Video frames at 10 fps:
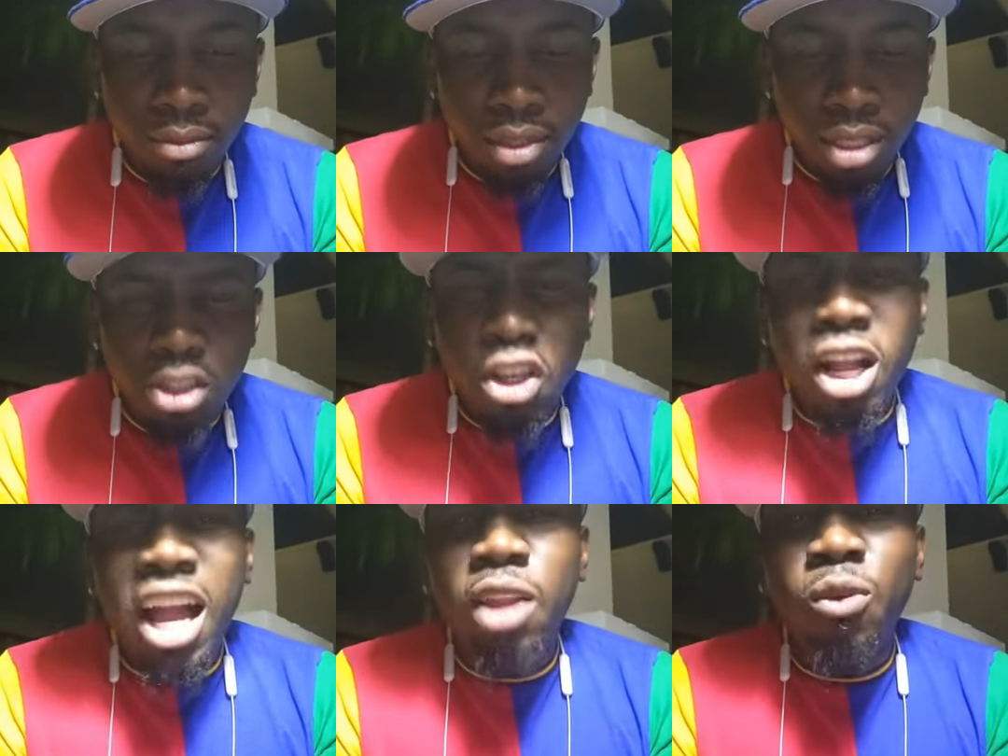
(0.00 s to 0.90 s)
So
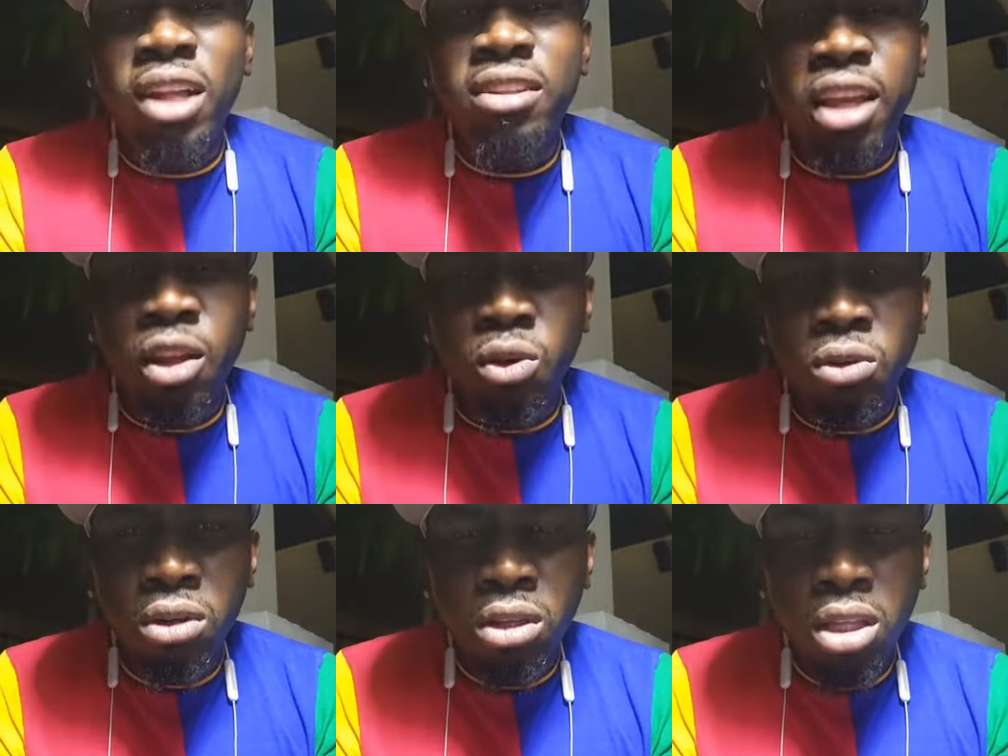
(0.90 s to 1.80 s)
call one tell who.
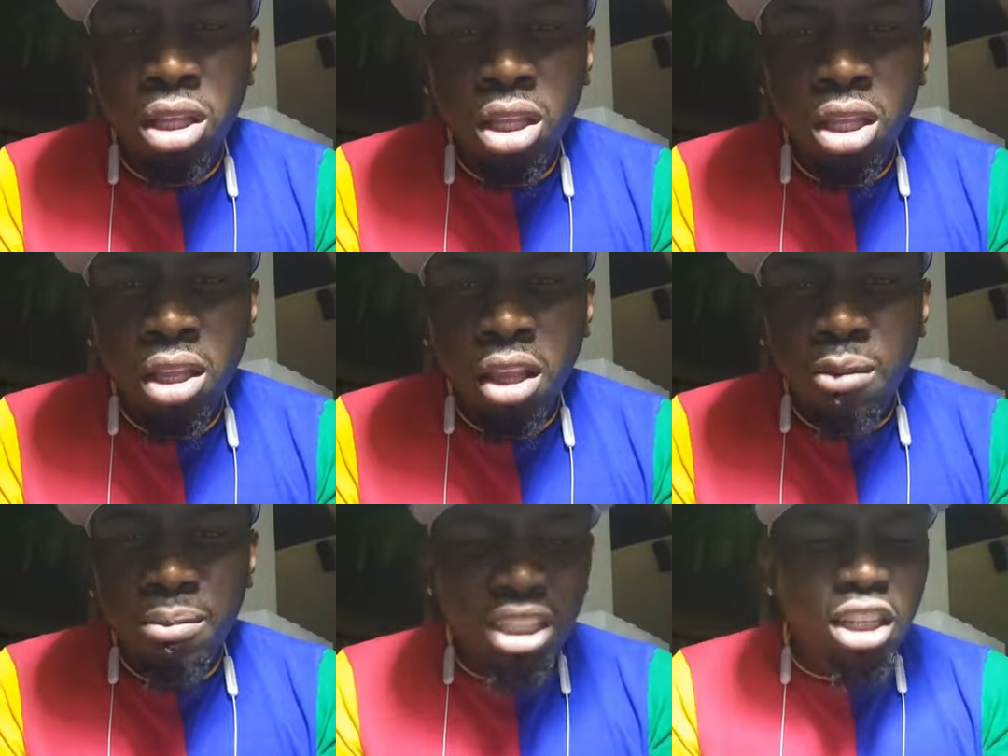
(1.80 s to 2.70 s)

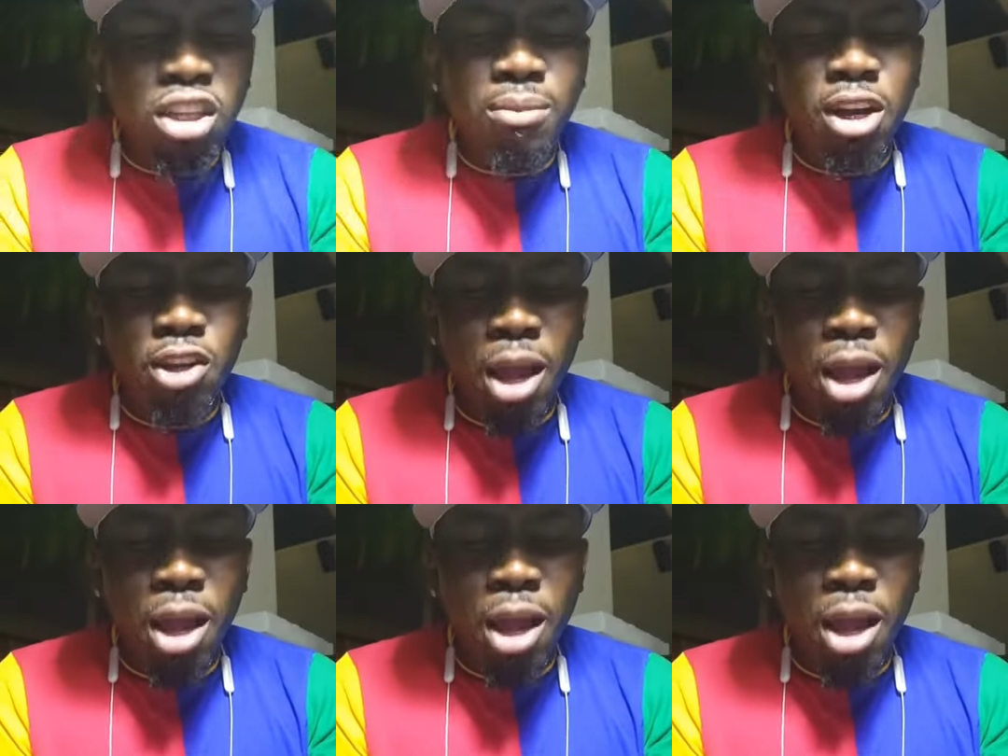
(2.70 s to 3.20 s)
Me see someone on